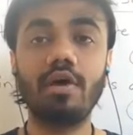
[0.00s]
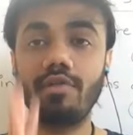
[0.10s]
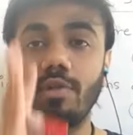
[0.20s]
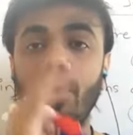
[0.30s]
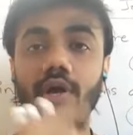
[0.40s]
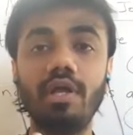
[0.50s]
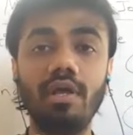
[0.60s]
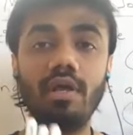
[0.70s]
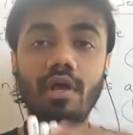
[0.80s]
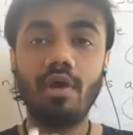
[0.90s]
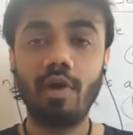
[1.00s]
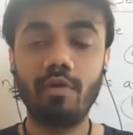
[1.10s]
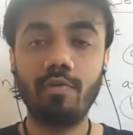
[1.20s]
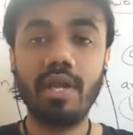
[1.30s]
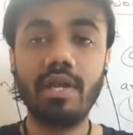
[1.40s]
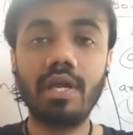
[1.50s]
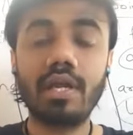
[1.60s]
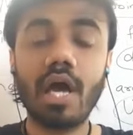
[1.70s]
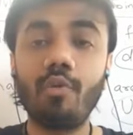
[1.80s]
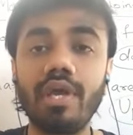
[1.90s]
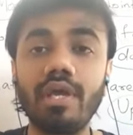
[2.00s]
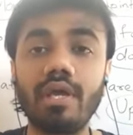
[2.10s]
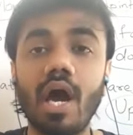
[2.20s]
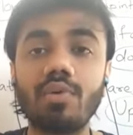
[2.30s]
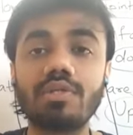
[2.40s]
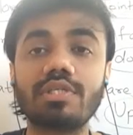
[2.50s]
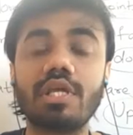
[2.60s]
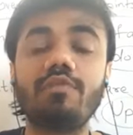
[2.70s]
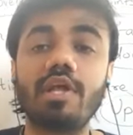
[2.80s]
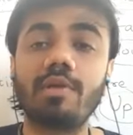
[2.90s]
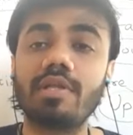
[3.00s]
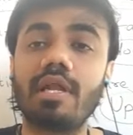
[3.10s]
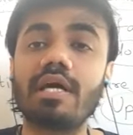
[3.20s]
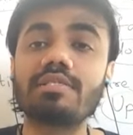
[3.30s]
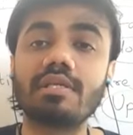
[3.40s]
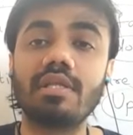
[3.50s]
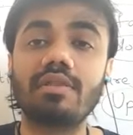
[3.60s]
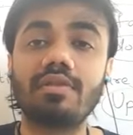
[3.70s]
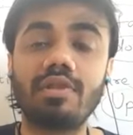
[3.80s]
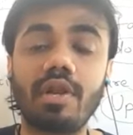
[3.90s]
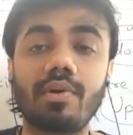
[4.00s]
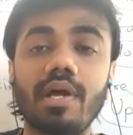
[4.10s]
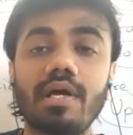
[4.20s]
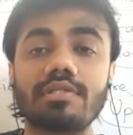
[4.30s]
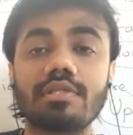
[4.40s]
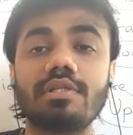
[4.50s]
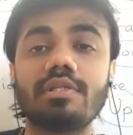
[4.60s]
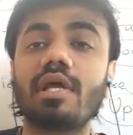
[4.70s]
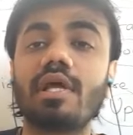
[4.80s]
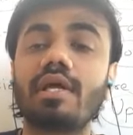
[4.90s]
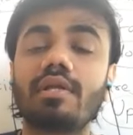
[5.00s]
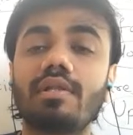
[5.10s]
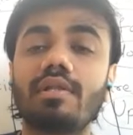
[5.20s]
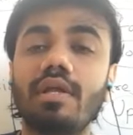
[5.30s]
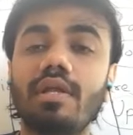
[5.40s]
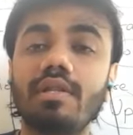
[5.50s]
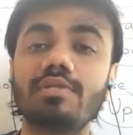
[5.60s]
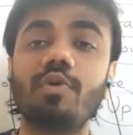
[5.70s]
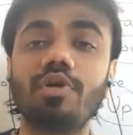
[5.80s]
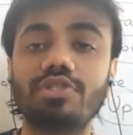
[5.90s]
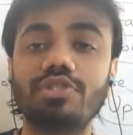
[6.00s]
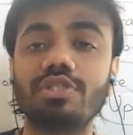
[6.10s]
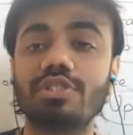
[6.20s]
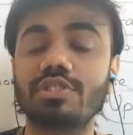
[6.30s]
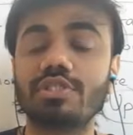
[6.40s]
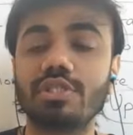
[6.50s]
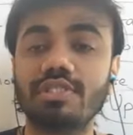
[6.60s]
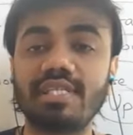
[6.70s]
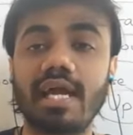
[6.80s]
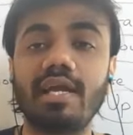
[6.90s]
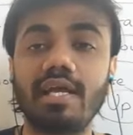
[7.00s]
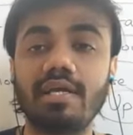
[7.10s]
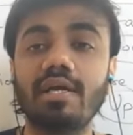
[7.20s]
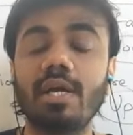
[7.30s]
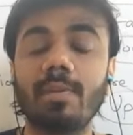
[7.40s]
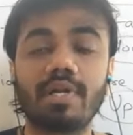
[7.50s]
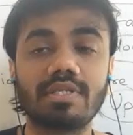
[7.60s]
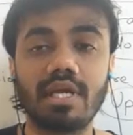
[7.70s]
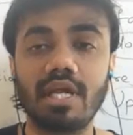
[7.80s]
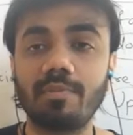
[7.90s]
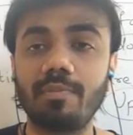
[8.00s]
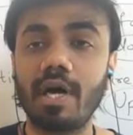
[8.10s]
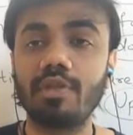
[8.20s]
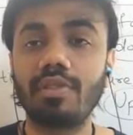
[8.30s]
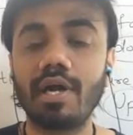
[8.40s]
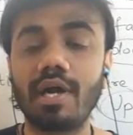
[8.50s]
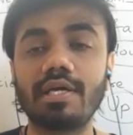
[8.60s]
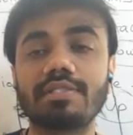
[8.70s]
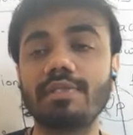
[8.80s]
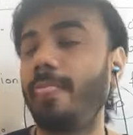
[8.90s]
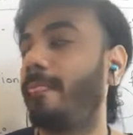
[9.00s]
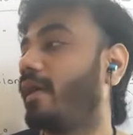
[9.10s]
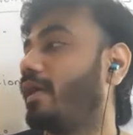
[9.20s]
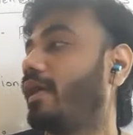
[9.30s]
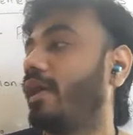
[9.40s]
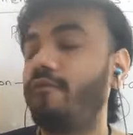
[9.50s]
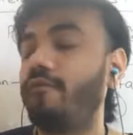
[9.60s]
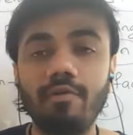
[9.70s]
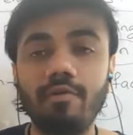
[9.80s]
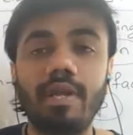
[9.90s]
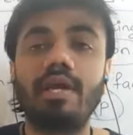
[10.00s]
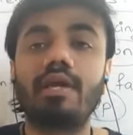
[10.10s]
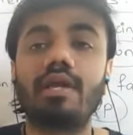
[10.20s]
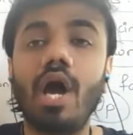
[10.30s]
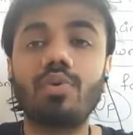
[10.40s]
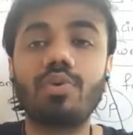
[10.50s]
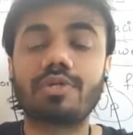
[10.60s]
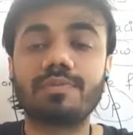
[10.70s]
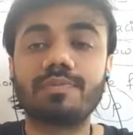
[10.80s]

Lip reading: of the body. When you bring it away out in Virabhadrasana, in Trikonasana, like in these postures, in standing, Prasarit Padottanasana, when we bring it out,